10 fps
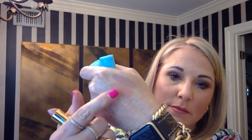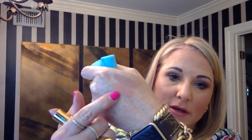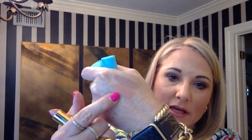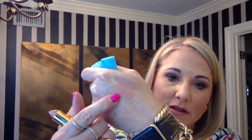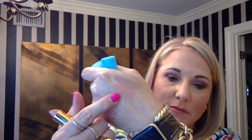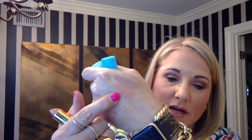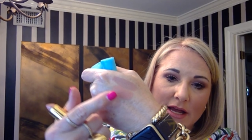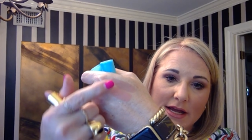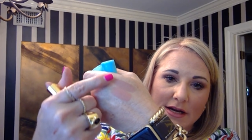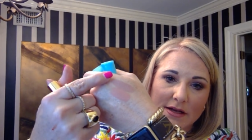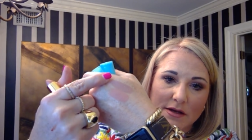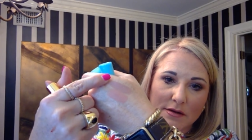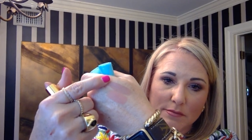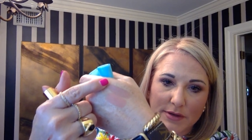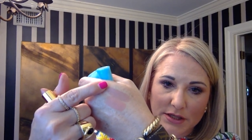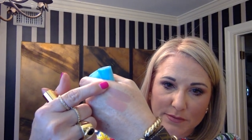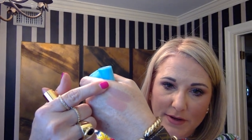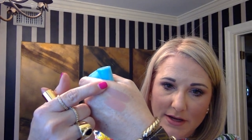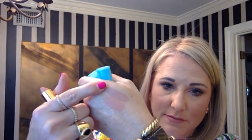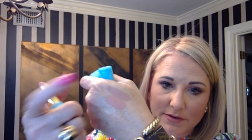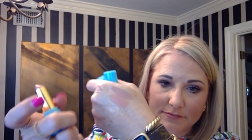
Pink Lemonade, Beach Babe.